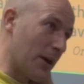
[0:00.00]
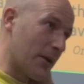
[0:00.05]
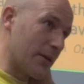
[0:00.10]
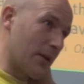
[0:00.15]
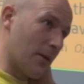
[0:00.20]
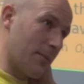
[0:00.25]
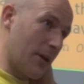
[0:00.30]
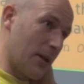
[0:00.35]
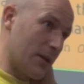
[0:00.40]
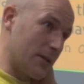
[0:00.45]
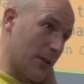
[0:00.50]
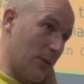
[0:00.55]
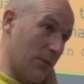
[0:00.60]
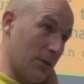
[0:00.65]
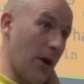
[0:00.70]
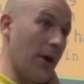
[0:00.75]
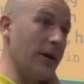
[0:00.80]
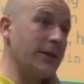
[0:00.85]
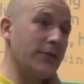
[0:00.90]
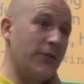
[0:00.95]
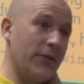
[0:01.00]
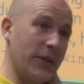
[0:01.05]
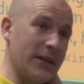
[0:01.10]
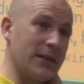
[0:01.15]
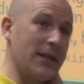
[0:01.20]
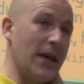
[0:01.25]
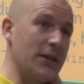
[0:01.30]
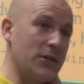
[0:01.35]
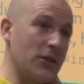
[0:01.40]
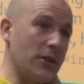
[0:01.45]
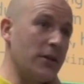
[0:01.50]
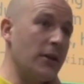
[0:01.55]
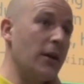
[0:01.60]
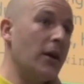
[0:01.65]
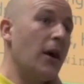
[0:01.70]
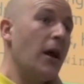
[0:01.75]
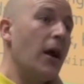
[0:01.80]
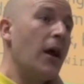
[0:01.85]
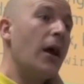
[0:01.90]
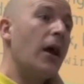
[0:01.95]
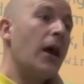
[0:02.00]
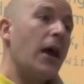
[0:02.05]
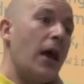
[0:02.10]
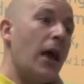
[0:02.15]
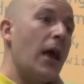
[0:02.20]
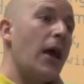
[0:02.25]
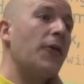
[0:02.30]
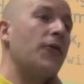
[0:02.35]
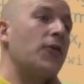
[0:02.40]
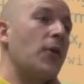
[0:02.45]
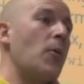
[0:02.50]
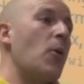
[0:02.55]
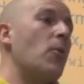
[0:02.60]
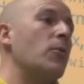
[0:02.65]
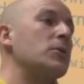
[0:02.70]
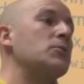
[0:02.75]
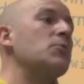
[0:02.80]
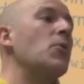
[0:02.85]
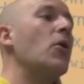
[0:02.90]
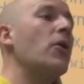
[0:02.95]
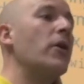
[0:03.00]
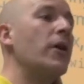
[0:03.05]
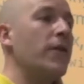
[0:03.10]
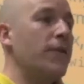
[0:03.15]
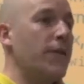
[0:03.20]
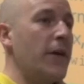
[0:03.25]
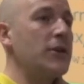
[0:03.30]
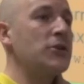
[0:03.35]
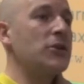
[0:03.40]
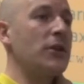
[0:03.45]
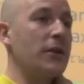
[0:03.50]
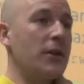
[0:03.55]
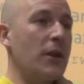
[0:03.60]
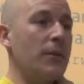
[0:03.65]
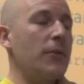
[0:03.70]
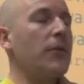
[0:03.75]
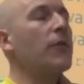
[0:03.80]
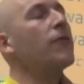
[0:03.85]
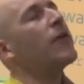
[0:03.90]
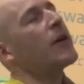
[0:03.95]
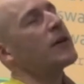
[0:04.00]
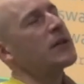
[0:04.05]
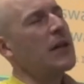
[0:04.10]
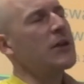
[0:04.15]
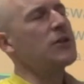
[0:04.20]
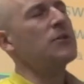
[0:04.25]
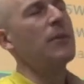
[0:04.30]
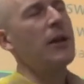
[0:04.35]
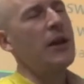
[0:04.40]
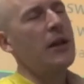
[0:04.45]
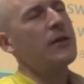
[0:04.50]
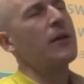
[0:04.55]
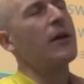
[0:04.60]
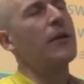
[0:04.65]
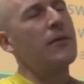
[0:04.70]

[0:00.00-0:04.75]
building ability would go into fixation. If someone was more efficient, and fixation meaning